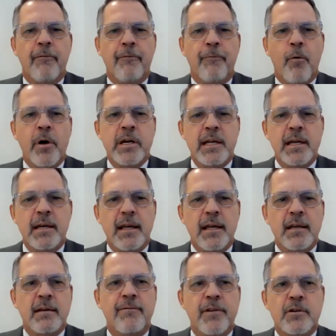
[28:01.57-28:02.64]
14
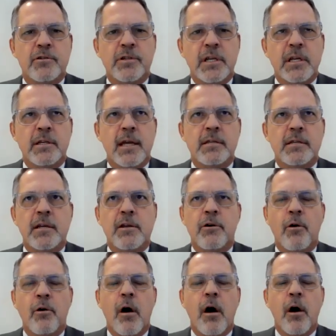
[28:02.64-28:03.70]
individual CTEDs,
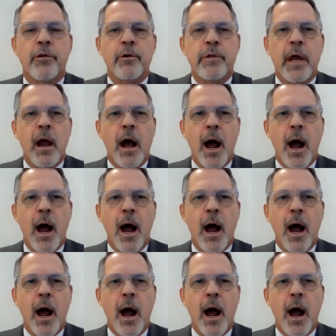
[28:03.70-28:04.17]
although they